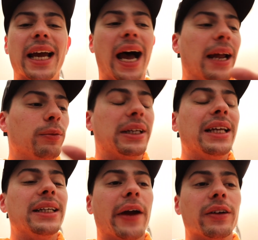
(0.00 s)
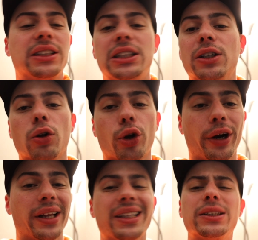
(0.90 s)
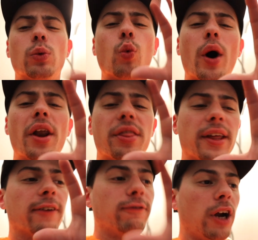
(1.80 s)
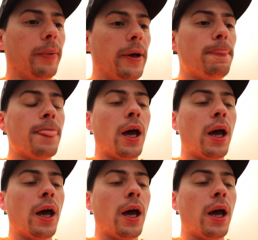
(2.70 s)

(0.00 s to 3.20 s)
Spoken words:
I can guarantee you'll learn at least one thing from it.